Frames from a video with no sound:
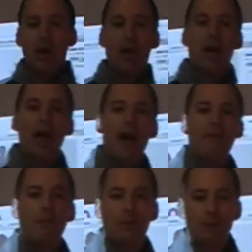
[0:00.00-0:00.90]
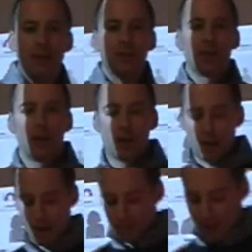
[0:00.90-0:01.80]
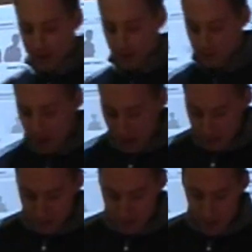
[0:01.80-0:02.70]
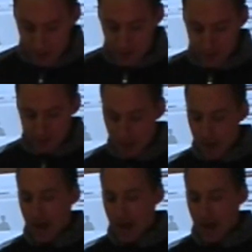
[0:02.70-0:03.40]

and I have opened my Zecco dot com account. So I'm not just saying this.